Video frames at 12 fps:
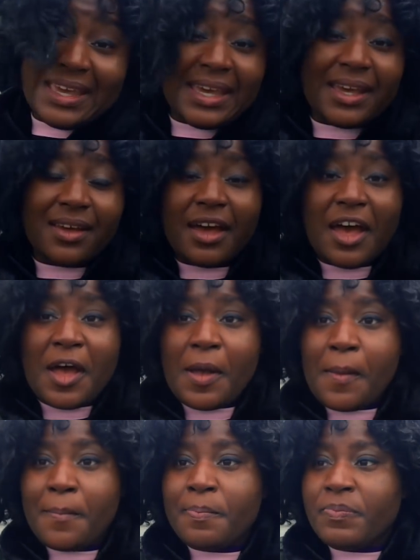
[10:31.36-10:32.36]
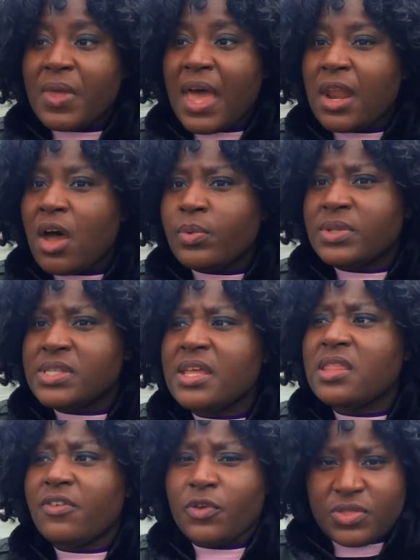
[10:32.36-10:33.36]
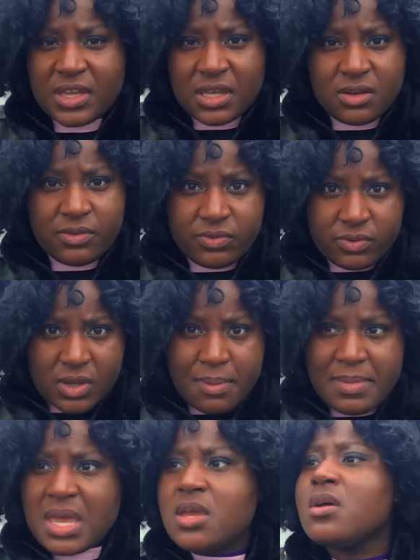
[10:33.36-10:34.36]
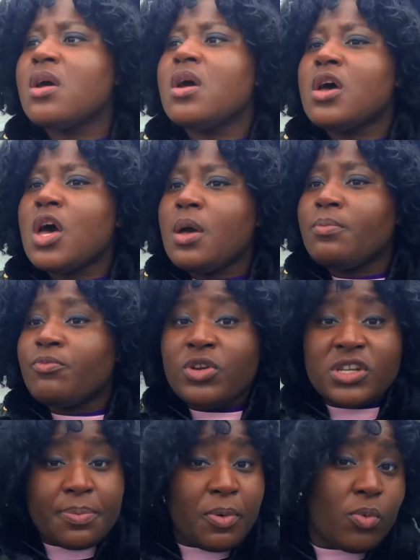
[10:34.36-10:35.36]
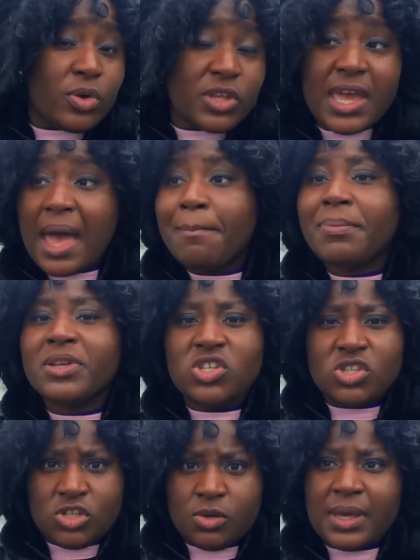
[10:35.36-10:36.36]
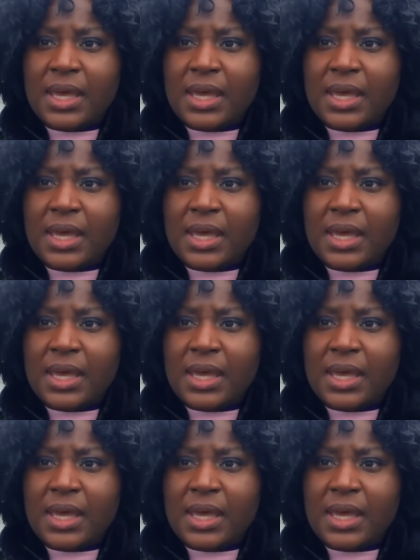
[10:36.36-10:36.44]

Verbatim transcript: here, um, and I would say that if you're thinking of coming, um, read up on what you can, but just do